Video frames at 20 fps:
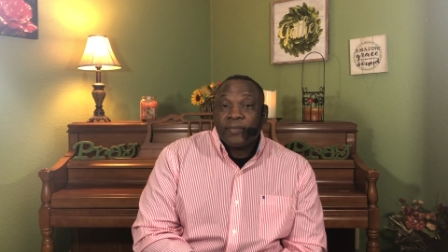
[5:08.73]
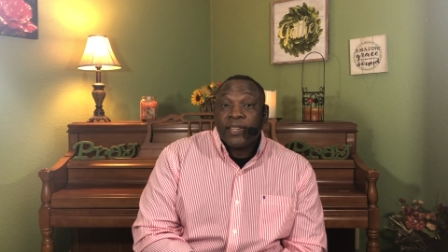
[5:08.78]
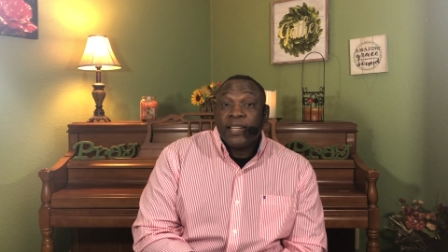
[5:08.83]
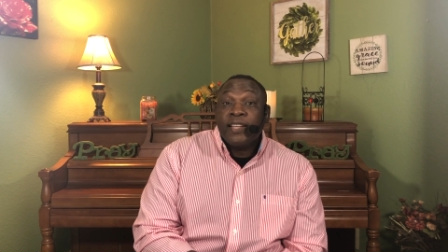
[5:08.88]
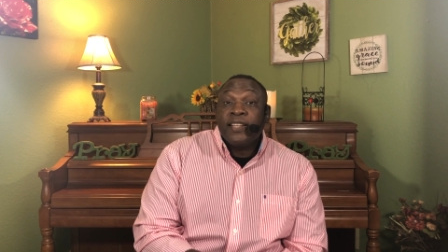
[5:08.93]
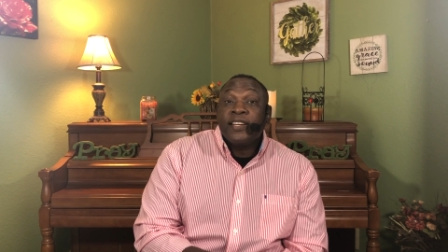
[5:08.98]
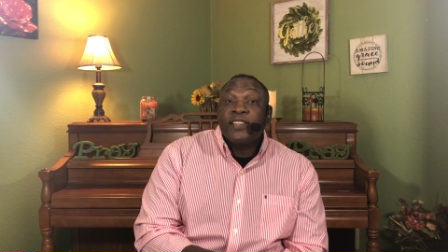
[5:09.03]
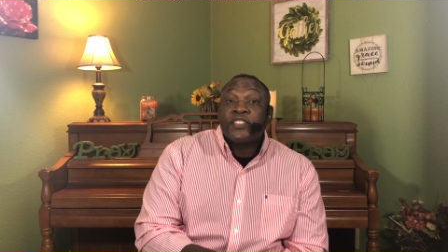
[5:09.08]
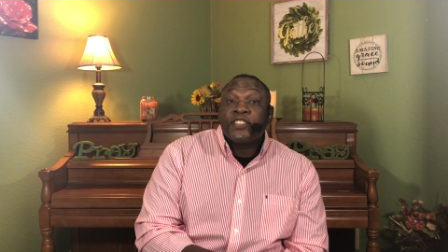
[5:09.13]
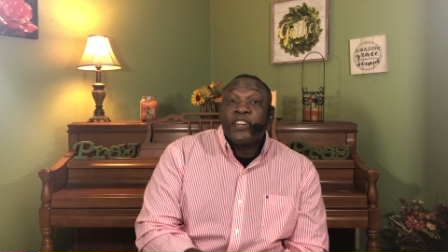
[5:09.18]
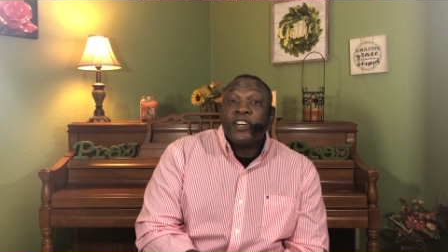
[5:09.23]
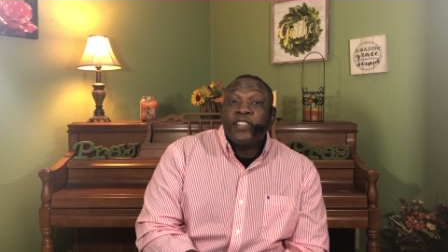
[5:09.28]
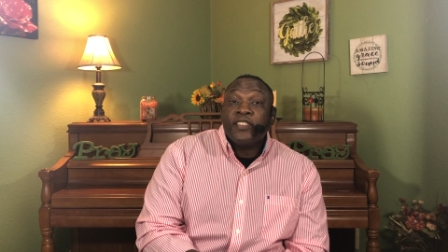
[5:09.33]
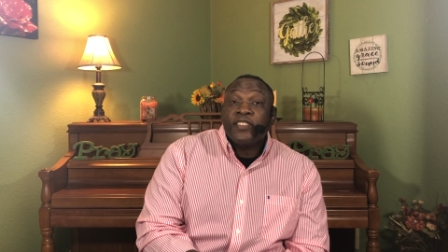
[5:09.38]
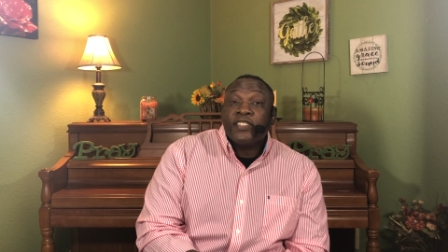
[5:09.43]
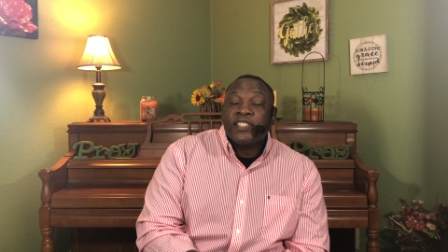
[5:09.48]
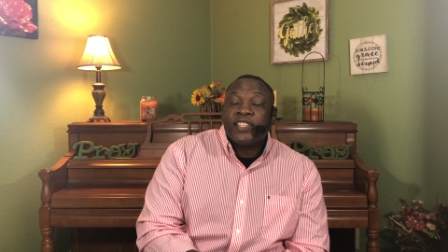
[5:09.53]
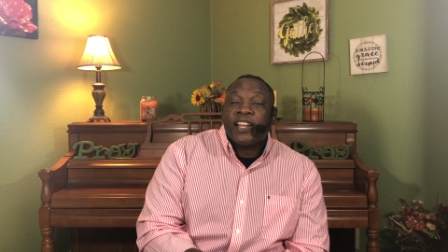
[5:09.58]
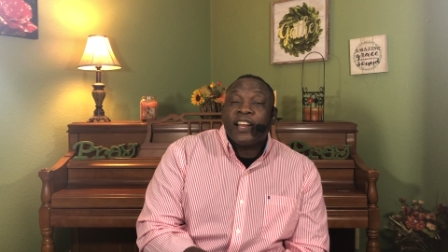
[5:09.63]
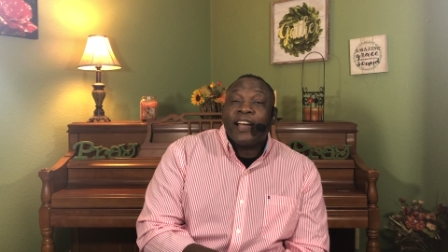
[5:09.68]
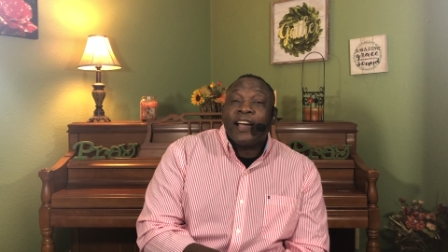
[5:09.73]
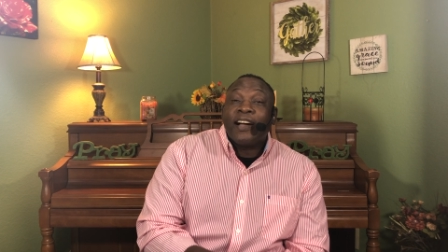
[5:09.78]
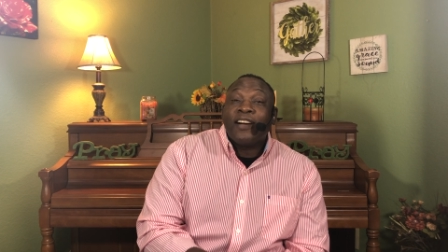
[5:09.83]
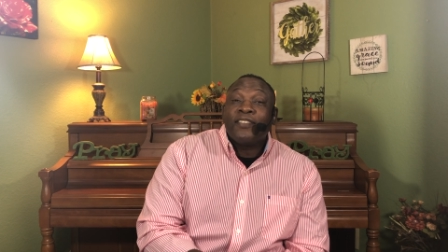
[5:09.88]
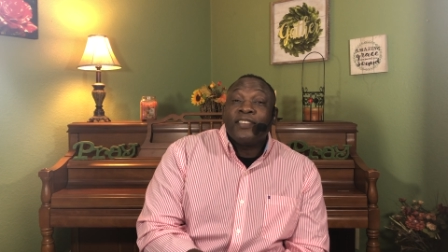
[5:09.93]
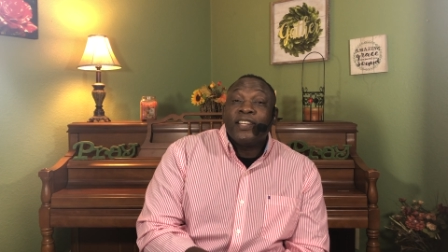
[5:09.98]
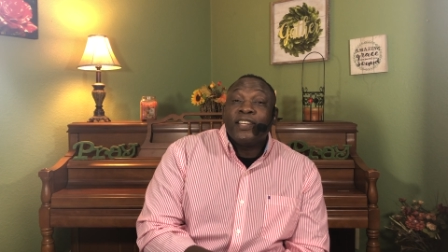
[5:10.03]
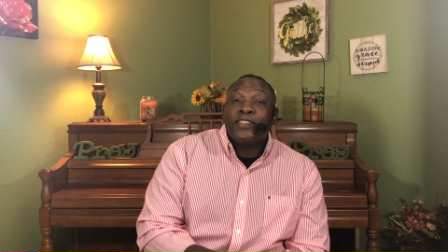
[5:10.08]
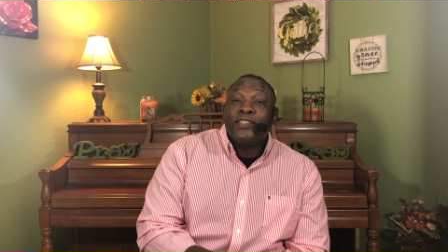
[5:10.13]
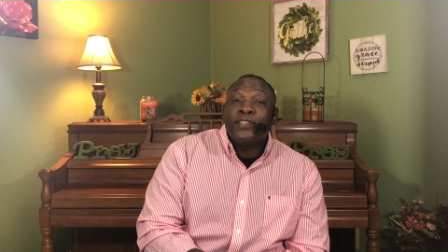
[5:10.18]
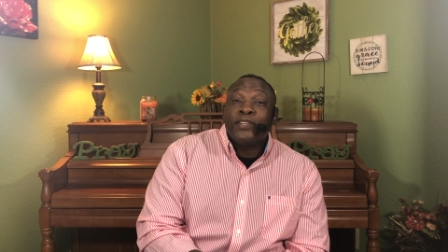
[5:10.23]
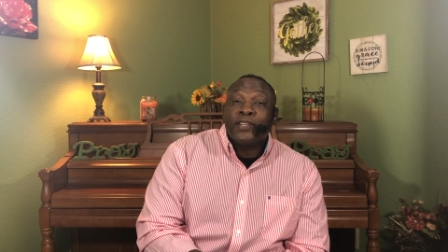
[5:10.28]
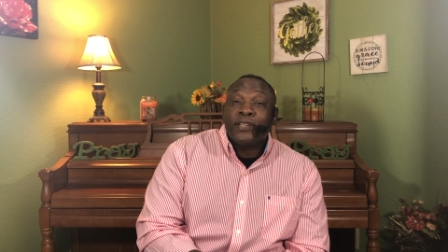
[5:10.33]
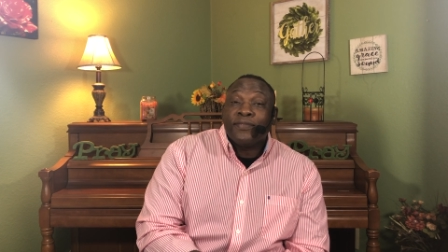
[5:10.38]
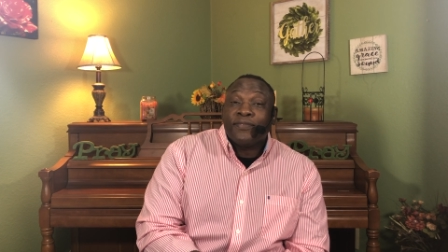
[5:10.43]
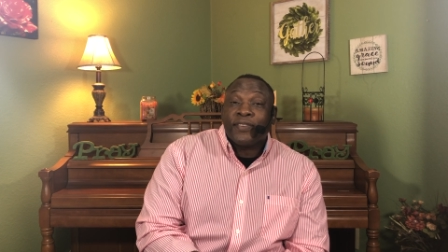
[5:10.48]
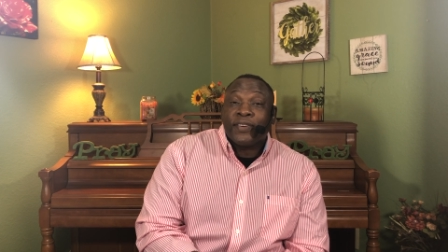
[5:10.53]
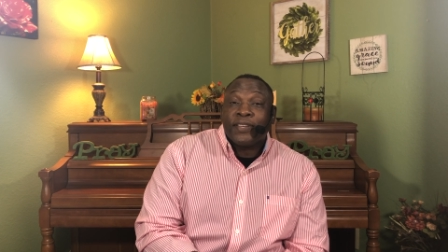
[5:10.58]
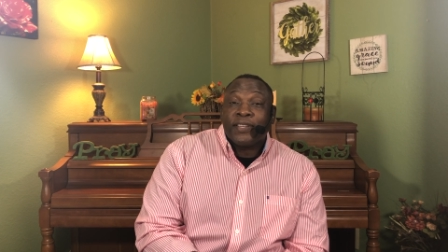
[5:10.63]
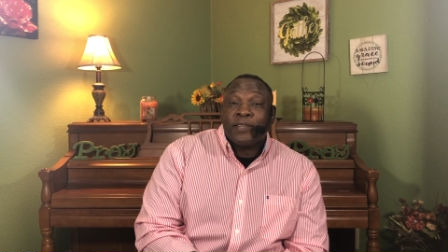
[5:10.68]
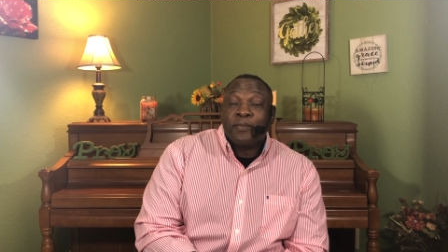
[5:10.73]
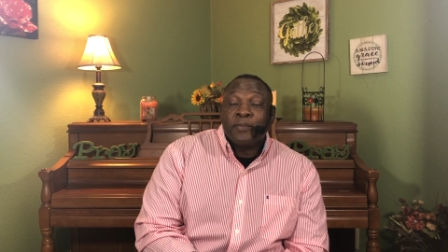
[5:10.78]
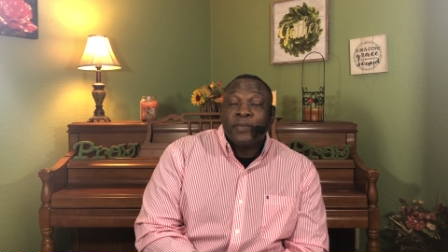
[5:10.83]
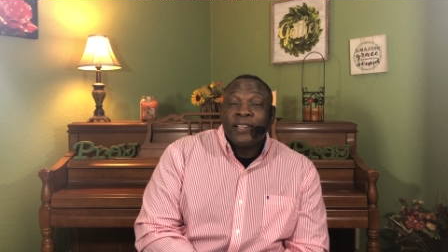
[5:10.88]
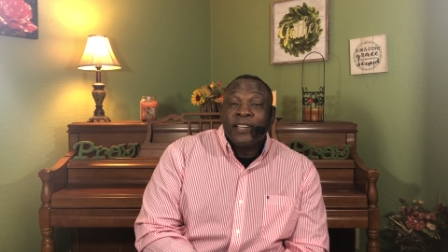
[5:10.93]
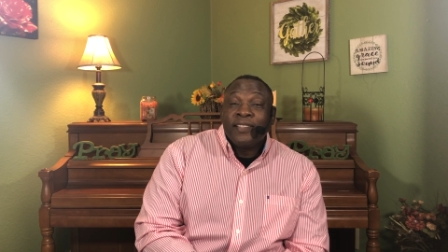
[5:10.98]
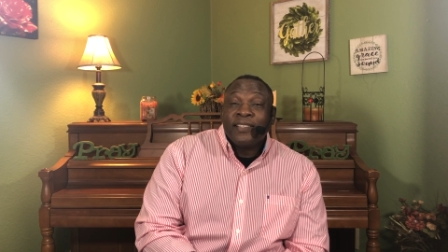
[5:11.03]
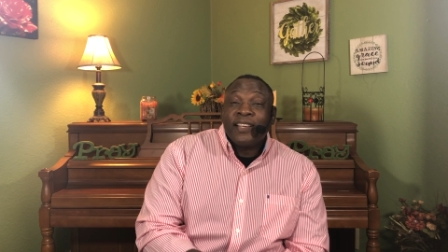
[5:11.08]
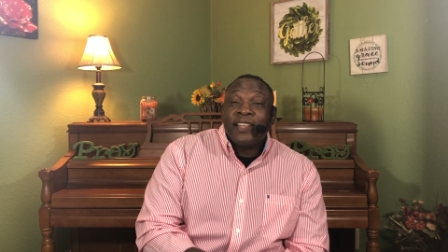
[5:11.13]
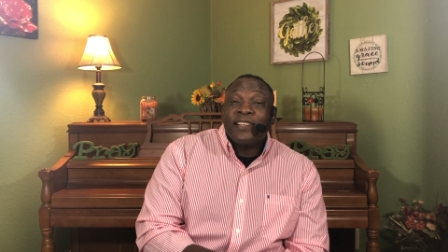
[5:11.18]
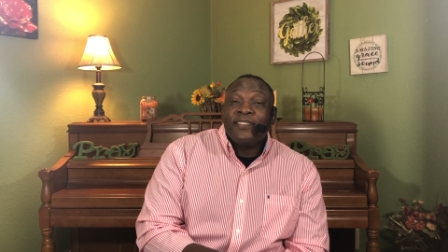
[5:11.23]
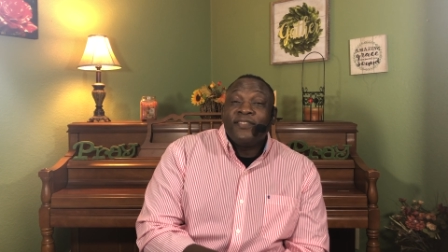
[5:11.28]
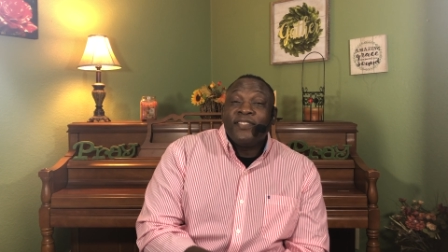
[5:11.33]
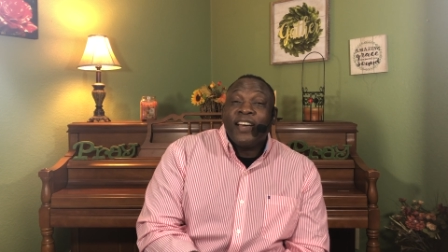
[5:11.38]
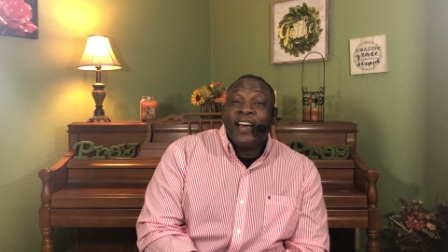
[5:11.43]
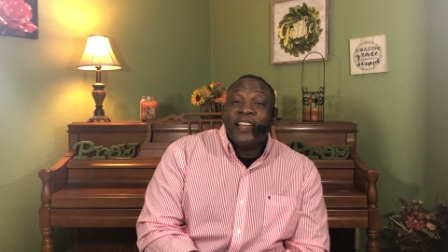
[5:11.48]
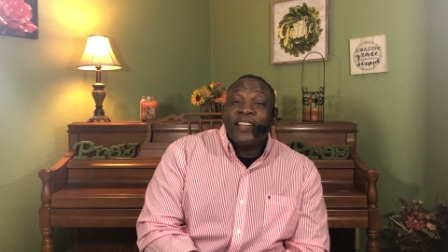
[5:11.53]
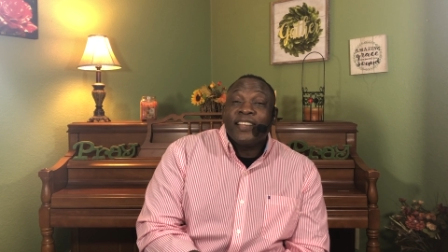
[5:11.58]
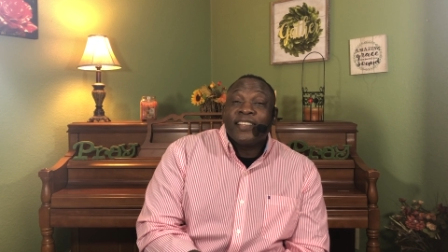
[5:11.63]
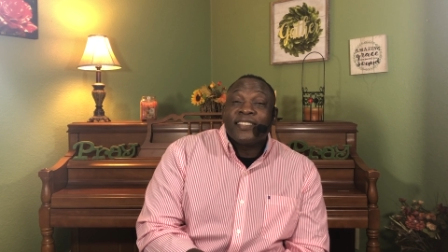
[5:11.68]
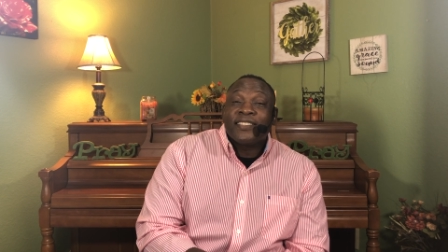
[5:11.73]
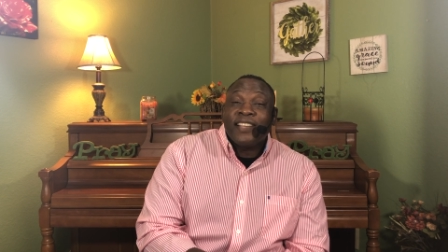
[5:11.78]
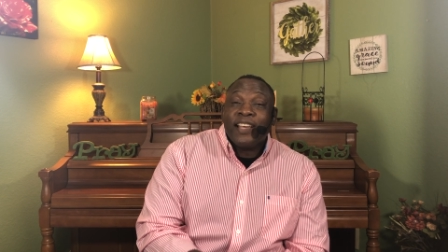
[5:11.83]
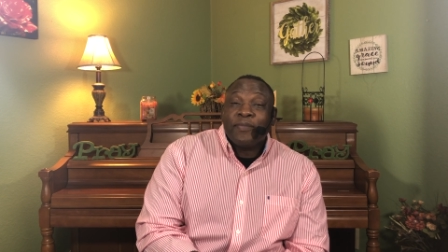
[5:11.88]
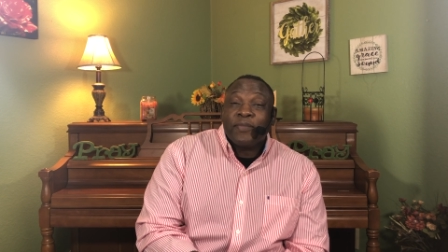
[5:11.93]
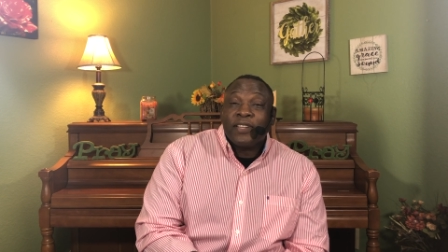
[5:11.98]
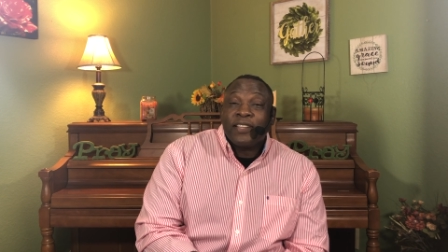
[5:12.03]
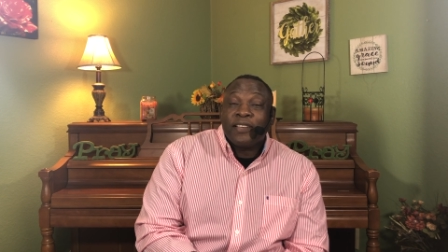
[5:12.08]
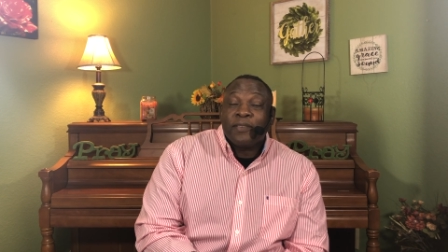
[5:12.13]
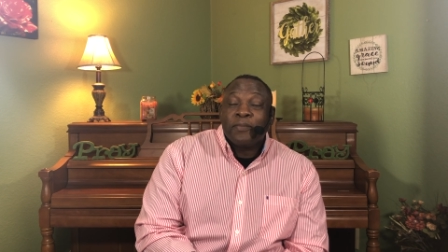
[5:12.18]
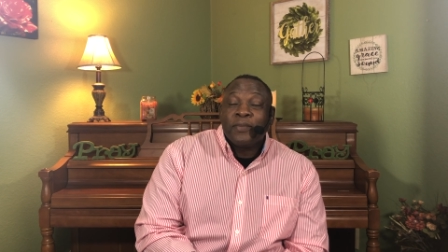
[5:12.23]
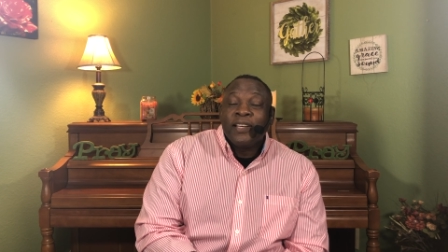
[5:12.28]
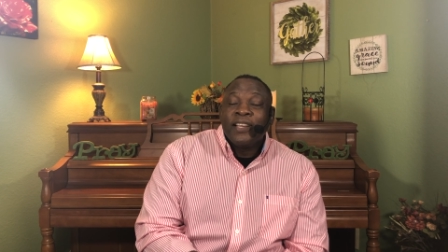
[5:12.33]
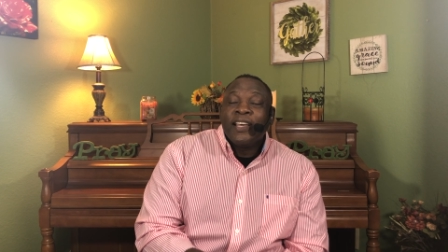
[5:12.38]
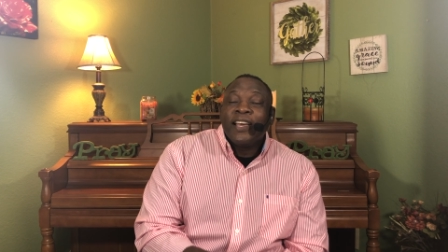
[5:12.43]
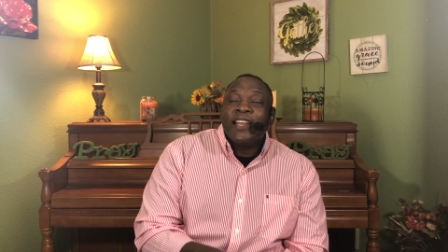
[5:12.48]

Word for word: And there's others that are out there looking for him that have not accepted him.